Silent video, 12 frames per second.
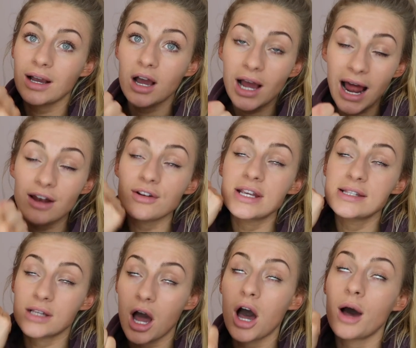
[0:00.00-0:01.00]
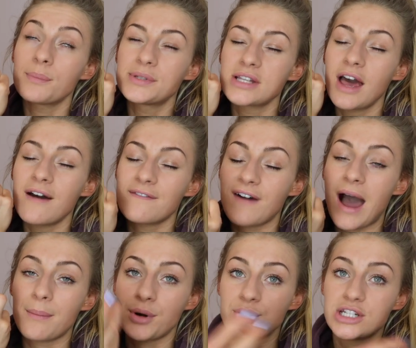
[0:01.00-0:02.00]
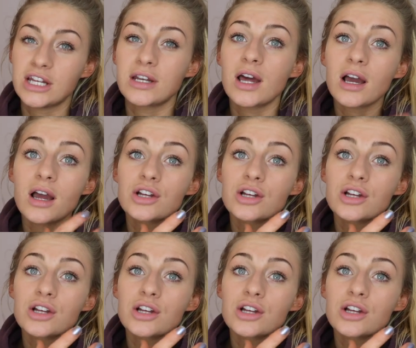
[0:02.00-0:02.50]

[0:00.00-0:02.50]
calories, carbs, fat and protein.